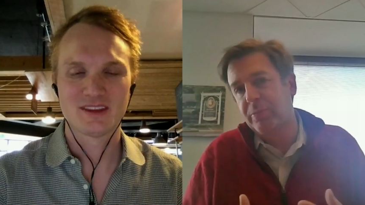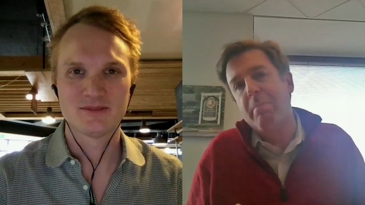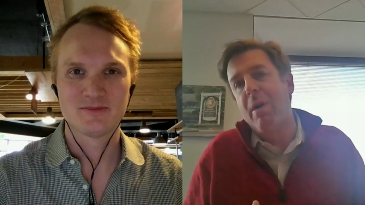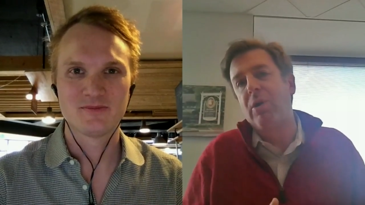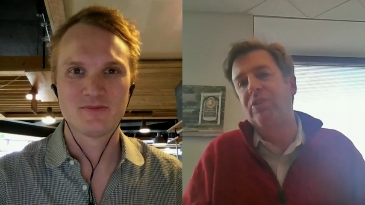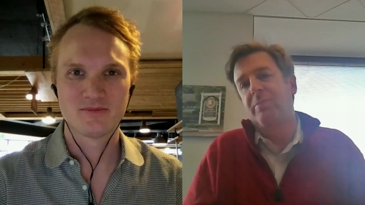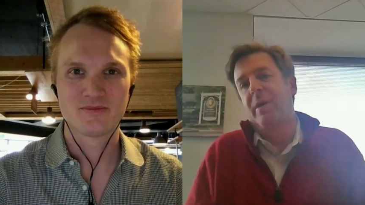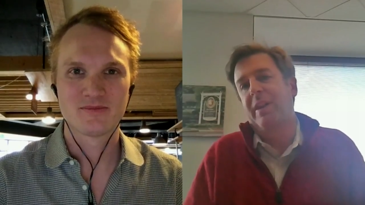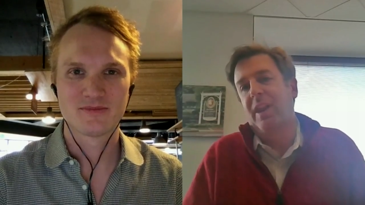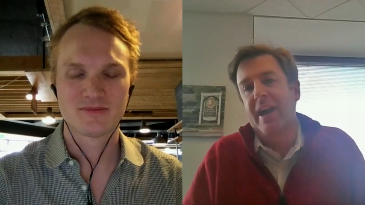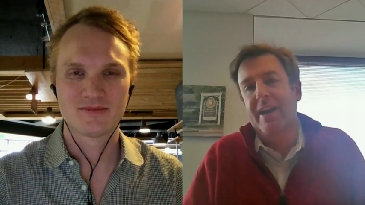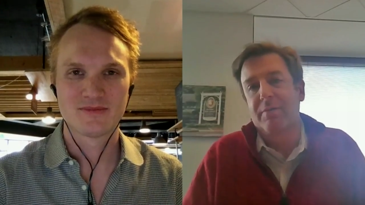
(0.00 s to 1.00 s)
Speaker 1: I've spent most of
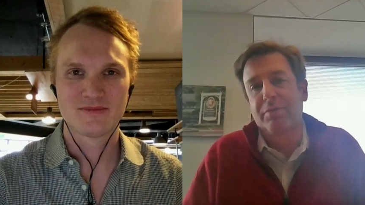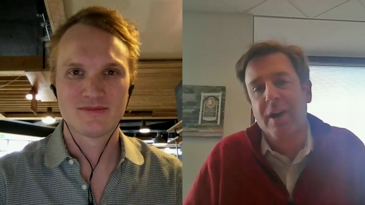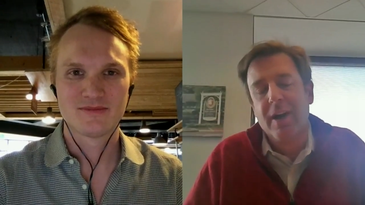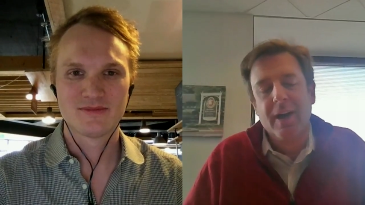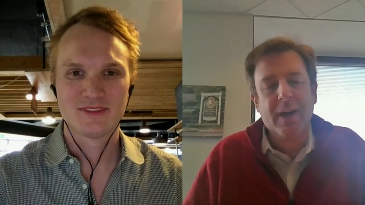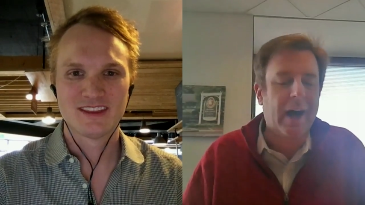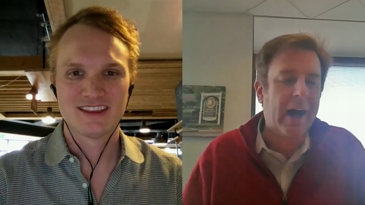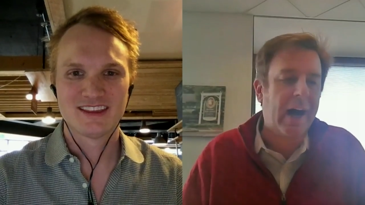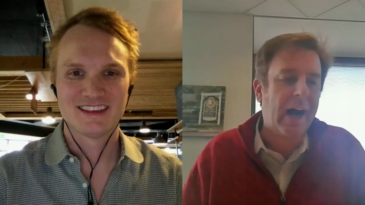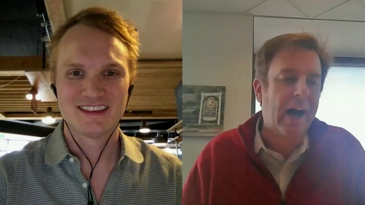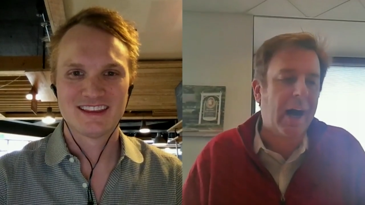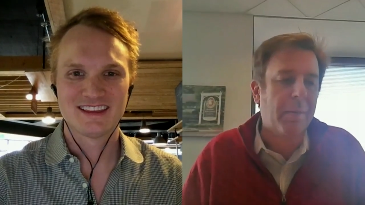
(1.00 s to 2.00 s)
my life,
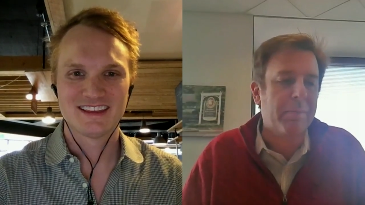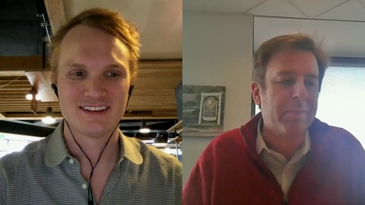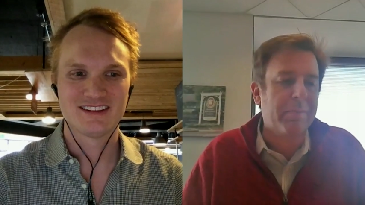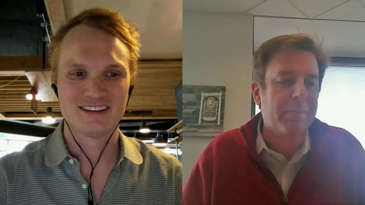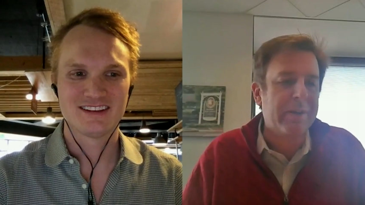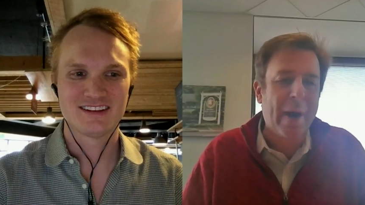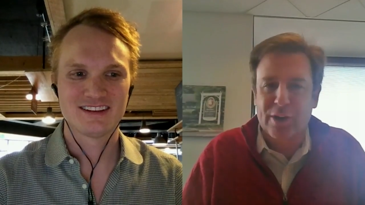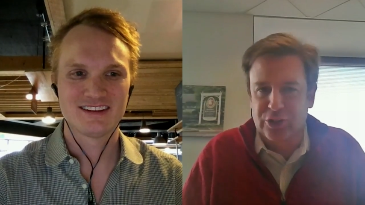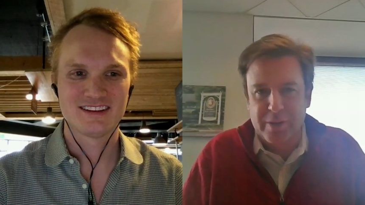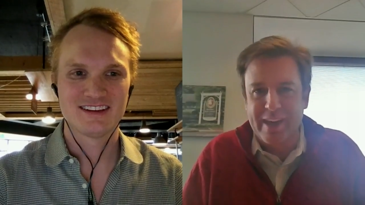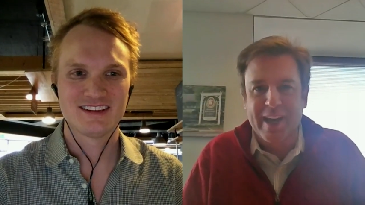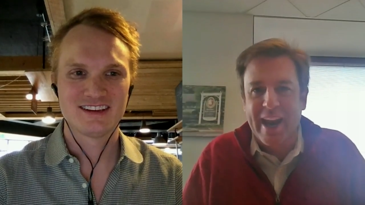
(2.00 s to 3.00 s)
you know,
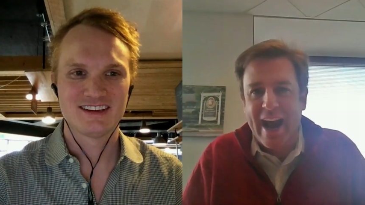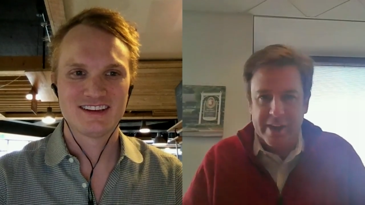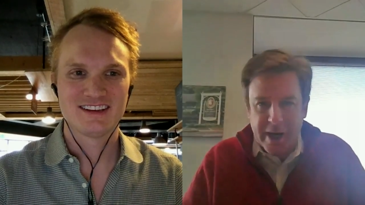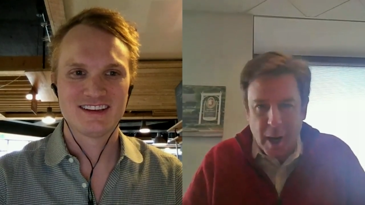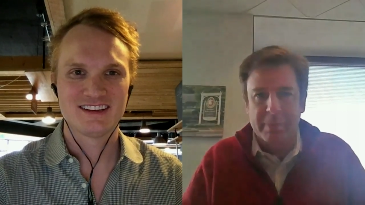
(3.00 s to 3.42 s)
actually being kind